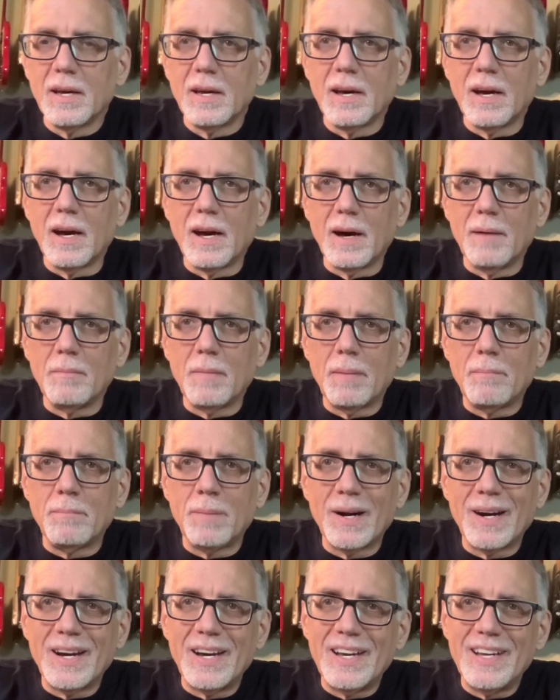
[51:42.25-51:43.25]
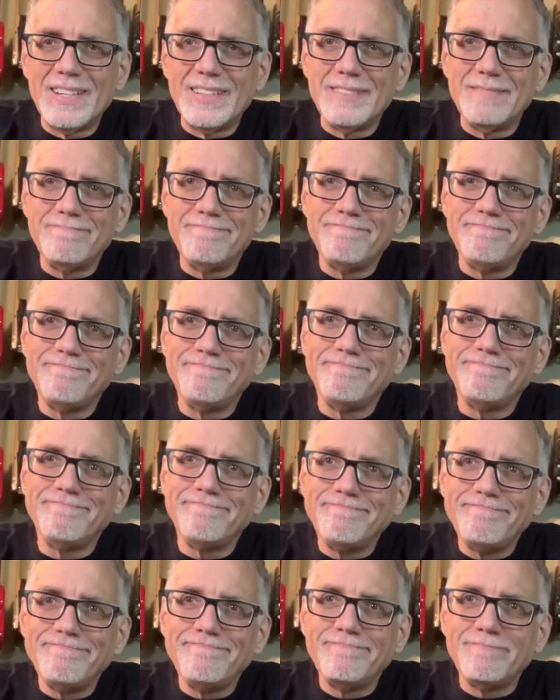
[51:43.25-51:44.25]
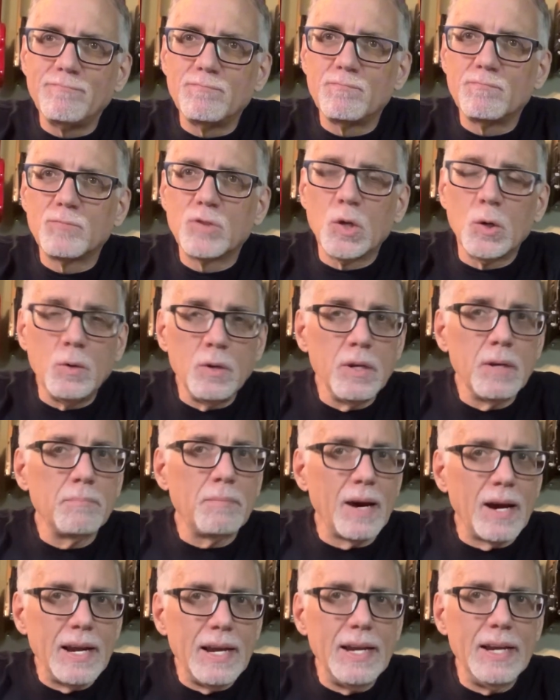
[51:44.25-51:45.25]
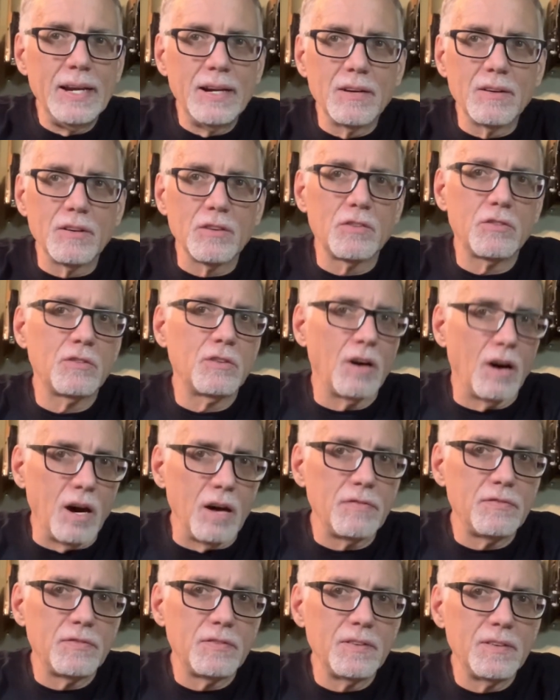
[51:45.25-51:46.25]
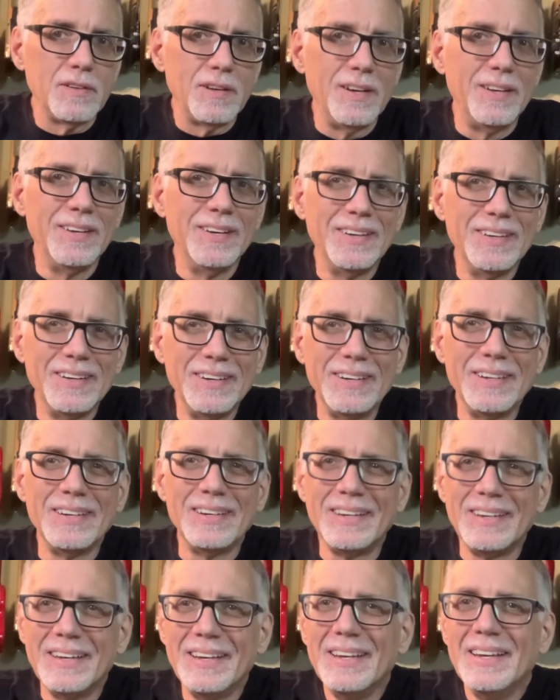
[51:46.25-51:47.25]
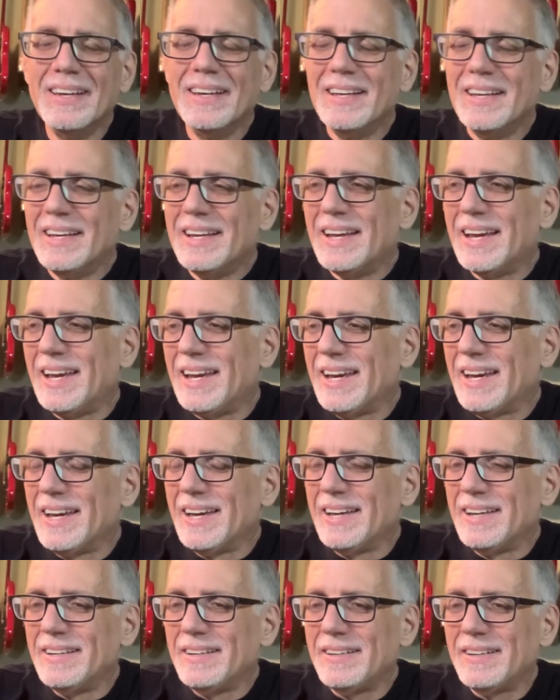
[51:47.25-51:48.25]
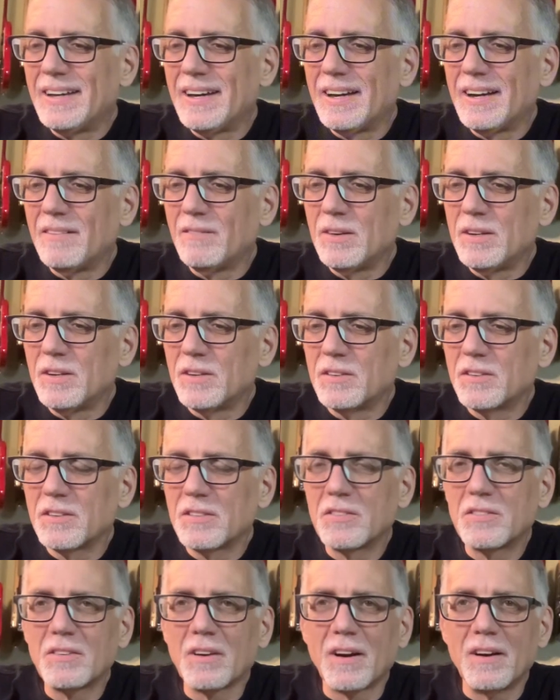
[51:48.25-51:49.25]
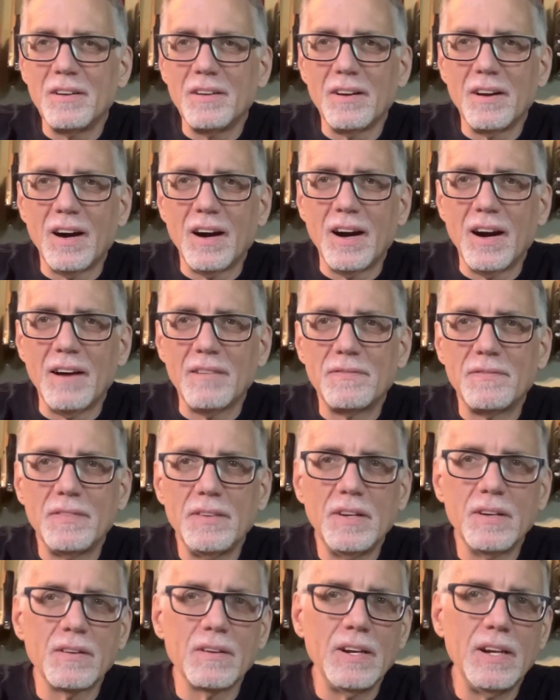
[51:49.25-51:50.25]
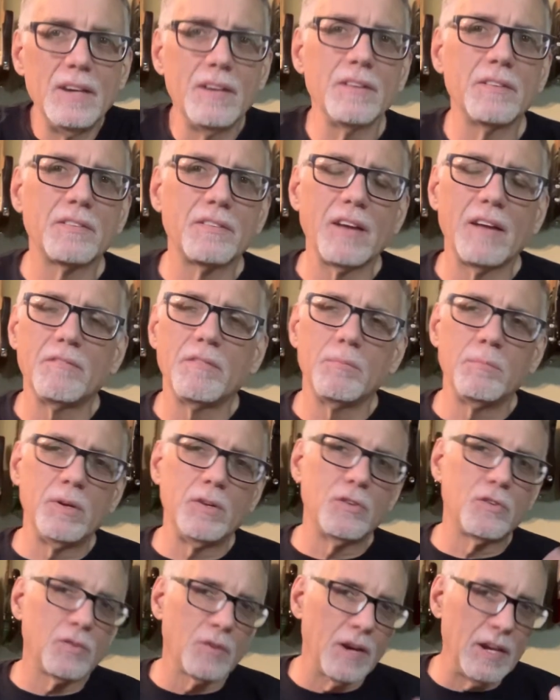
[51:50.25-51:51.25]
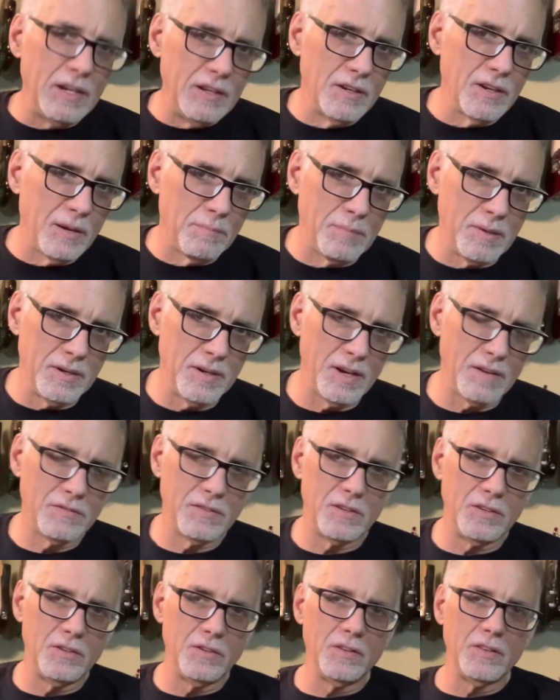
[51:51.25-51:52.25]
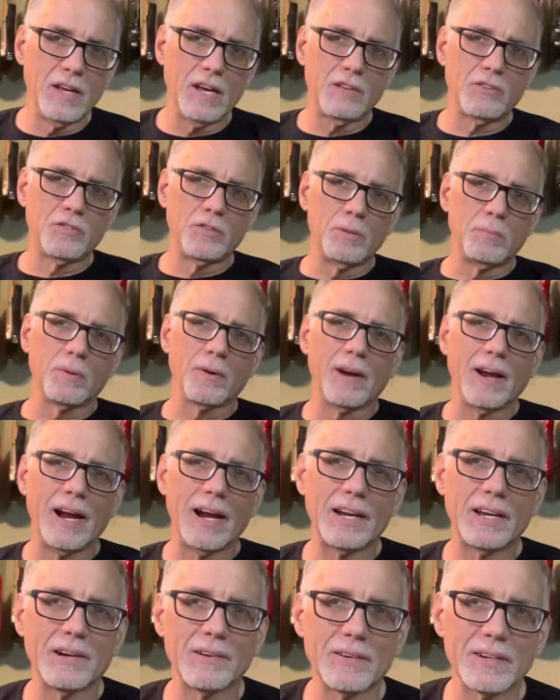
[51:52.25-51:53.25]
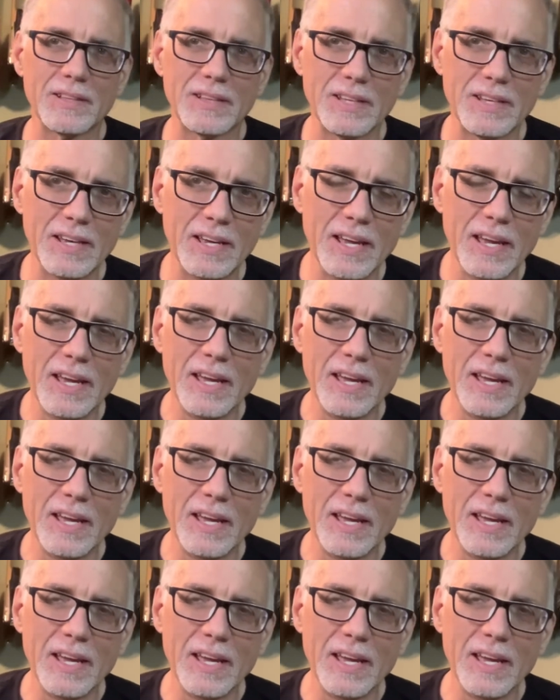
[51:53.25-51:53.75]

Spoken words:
But tuning by ear is tough, and when you're just starting off, your ears haven't been trained up enough to do that super accurately,